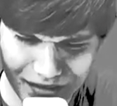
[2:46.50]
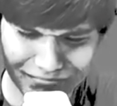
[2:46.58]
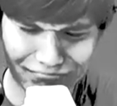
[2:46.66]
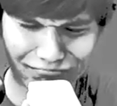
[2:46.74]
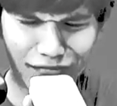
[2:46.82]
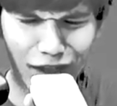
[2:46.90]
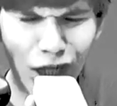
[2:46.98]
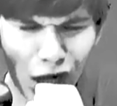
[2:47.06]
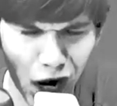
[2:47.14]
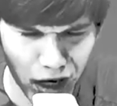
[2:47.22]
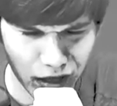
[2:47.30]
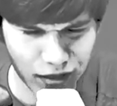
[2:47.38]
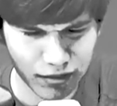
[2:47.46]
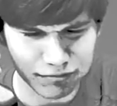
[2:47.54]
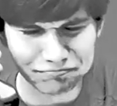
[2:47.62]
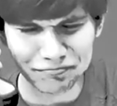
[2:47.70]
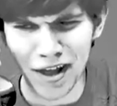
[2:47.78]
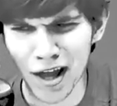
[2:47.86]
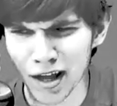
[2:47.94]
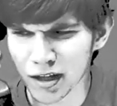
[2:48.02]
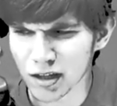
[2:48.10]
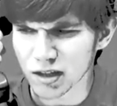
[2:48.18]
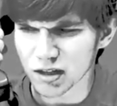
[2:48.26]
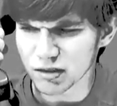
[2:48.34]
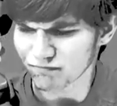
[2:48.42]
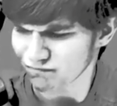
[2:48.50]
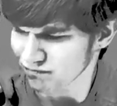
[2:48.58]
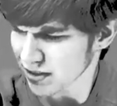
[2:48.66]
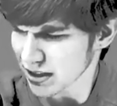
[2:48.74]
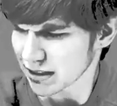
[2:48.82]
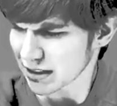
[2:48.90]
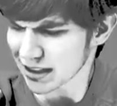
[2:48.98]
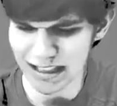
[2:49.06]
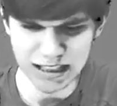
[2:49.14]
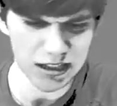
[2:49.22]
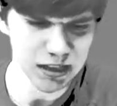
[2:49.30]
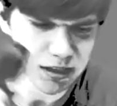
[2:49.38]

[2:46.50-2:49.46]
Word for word: Not feeling like working? Does your stepson have